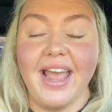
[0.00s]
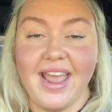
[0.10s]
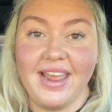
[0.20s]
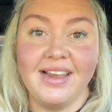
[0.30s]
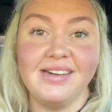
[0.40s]

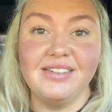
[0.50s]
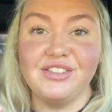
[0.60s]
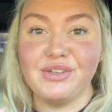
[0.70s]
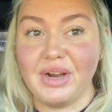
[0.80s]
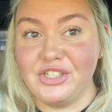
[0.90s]

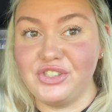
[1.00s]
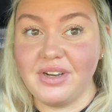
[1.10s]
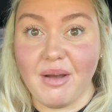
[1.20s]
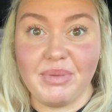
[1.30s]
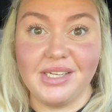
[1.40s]
and so I should
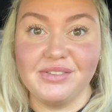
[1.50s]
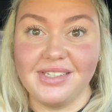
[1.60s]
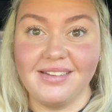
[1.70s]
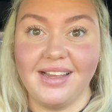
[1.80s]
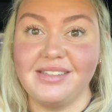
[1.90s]
not be
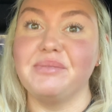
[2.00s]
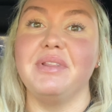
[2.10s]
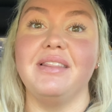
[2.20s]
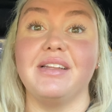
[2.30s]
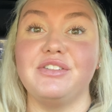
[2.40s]
using like
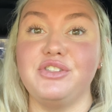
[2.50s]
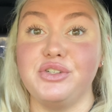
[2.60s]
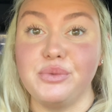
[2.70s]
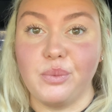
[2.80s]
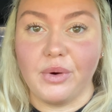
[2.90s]
something that's
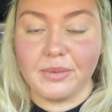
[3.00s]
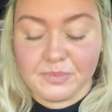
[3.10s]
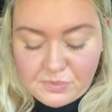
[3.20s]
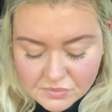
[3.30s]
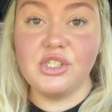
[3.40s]
too
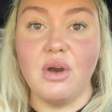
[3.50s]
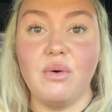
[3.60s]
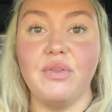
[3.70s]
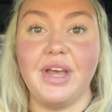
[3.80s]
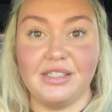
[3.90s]
warm.
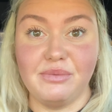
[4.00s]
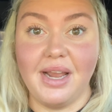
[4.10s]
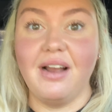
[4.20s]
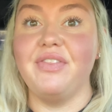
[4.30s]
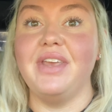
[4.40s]
So that's why
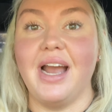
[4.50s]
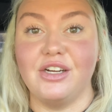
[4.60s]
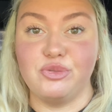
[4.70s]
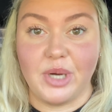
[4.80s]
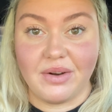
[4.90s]
I got the
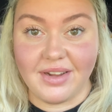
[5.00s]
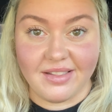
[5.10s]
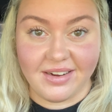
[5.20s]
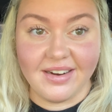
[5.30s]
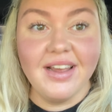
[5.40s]
ash brown
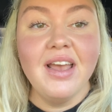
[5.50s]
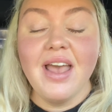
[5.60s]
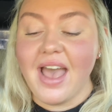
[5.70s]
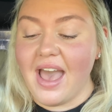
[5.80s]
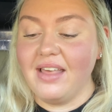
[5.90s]
color.
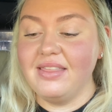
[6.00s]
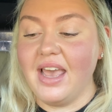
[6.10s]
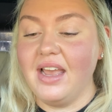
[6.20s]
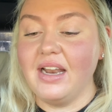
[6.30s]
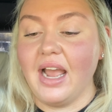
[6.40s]
And
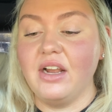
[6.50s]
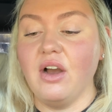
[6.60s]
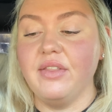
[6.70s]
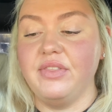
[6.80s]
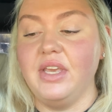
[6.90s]
then I
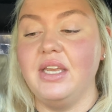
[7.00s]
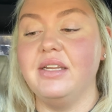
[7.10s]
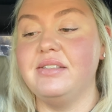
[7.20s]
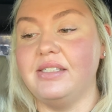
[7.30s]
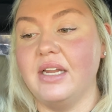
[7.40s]
got
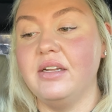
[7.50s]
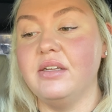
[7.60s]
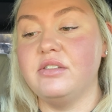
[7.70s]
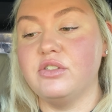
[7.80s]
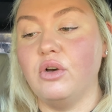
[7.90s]
the
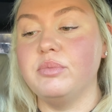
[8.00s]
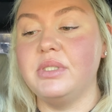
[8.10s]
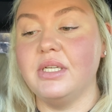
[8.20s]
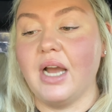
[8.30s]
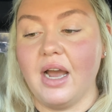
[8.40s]
Senna
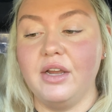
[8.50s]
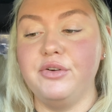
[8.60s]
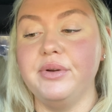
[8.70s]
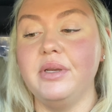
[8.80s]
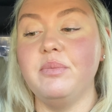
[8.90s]
Sculpting Eye
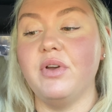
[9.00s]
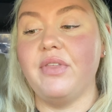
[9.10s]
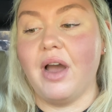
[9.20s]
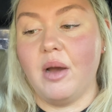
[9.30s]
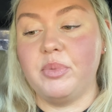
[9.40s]
Cream
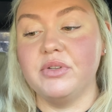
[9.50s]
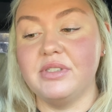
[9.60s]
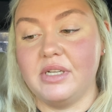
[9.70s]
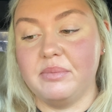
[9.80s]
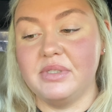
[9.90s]
with apple,
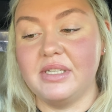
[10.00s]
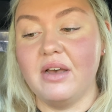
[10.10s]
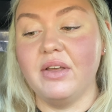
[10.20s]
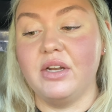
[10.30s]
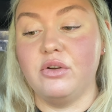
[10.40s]
stem
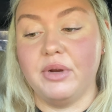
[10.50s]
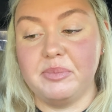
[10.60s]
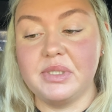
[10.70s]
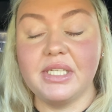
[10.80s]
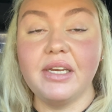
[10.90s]
cell, and
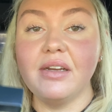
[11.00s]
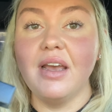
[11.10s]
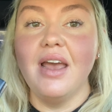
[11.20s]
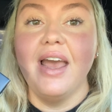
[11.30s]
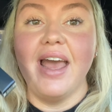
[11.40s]
grapeseed.
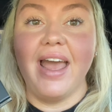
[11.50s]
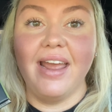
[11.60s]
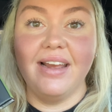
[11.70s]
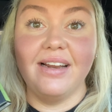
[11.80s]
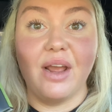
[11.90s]

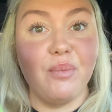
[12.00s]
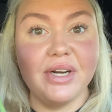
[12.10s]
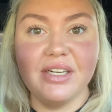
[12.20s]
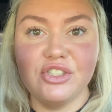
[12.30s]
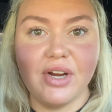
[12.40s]
And I
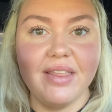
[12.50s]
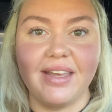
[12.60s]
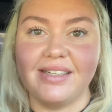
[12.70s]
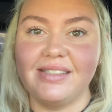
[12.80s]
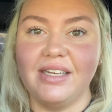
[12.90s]
wanted to try
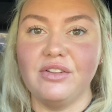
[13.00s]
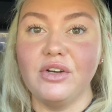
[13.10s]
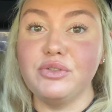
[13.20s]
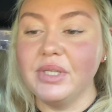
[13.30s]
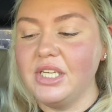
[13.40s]
this. It
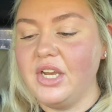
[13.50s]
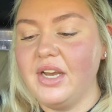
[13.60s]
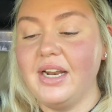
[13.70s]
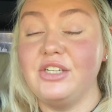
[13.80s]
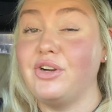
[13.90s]
looked really
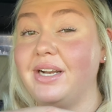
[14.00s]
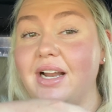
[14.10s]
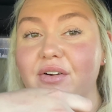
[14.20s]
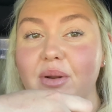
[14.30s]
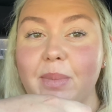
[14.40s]
good. I tried it
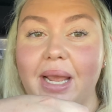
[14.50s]
out on my